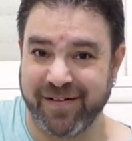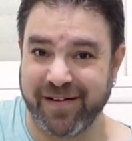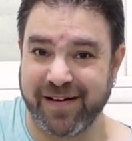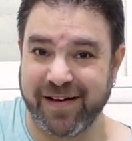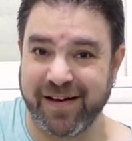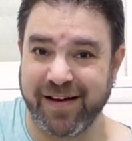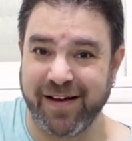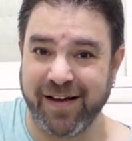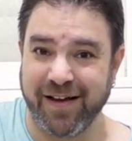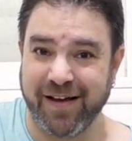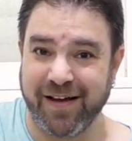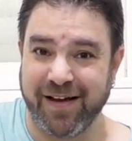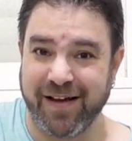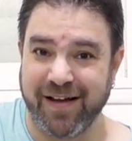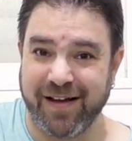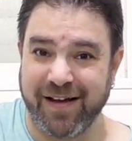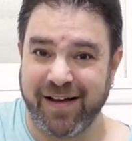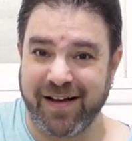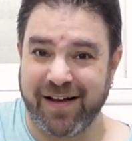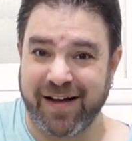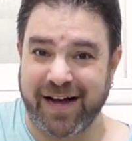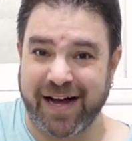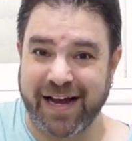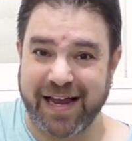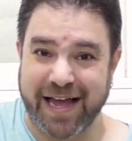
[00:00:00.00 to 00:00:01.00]
Okay?
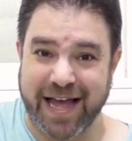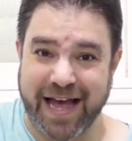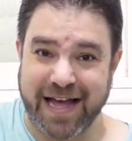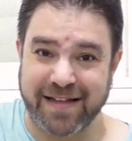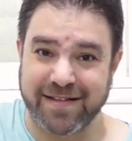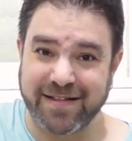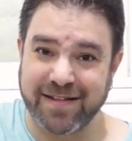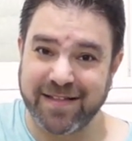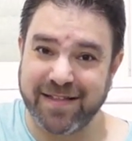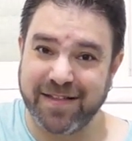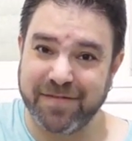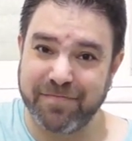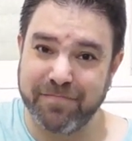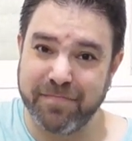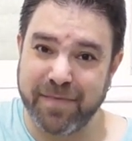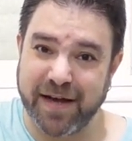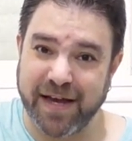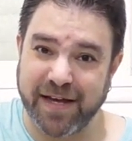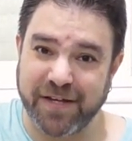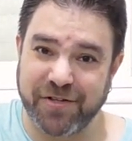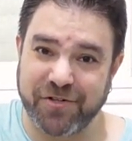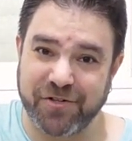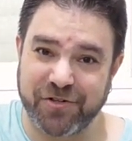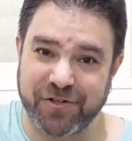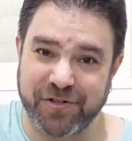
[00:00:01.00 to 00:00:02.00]
I added the
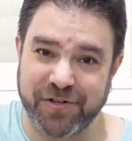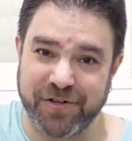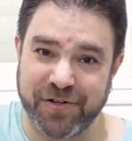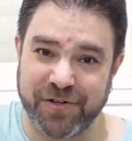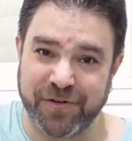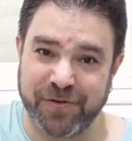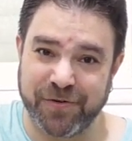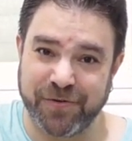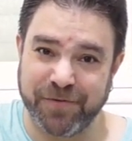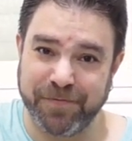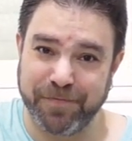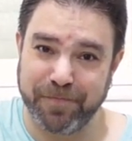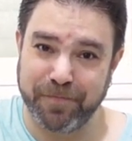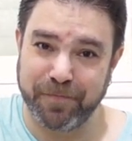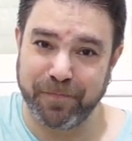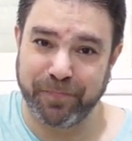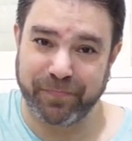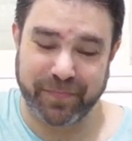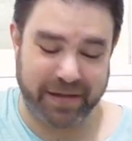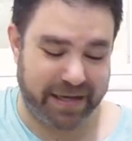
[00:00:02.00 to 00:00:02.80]
major note